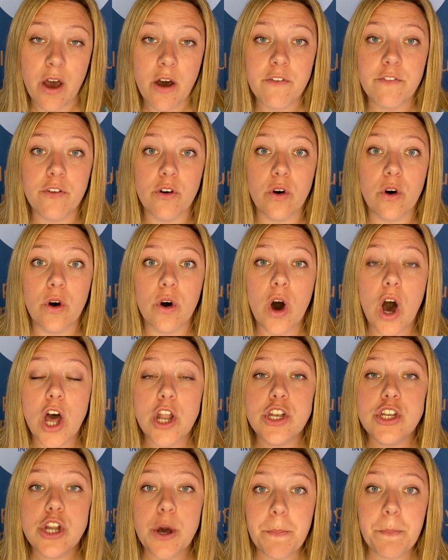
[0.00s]
for a
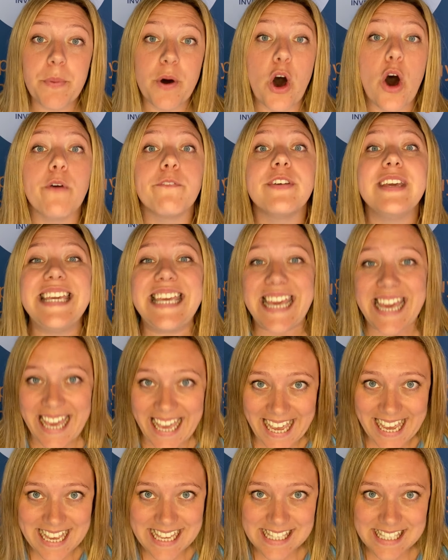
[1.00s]
number of
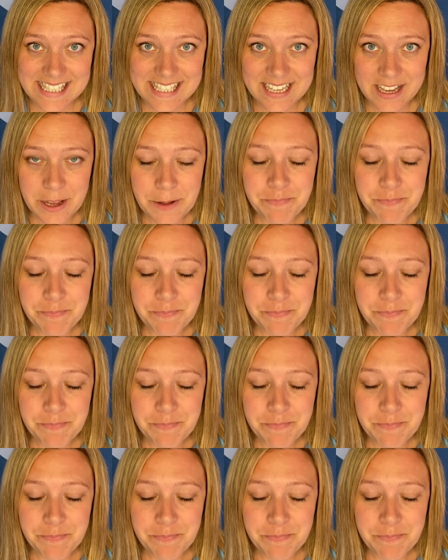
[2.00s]
years.